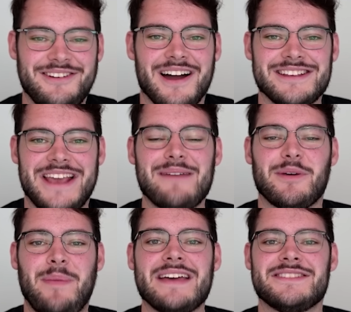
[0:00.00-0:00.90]
you can't escape
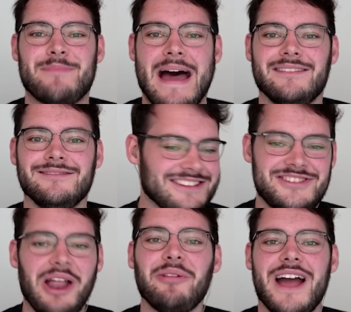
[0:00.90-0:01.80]
the piss, man. It's
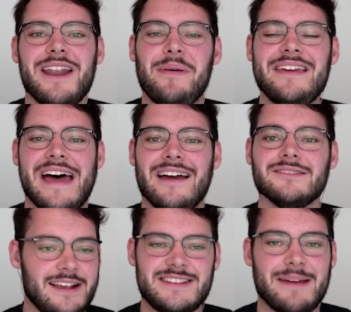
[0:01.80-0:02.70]
still gonna be there.
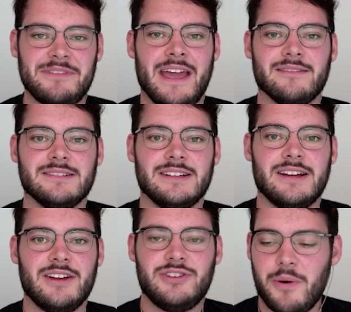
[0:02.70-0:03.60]
Accept it.
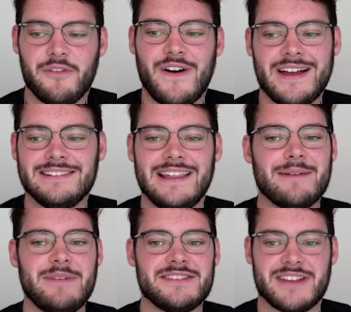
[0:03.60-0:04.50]
Do a fucking Liam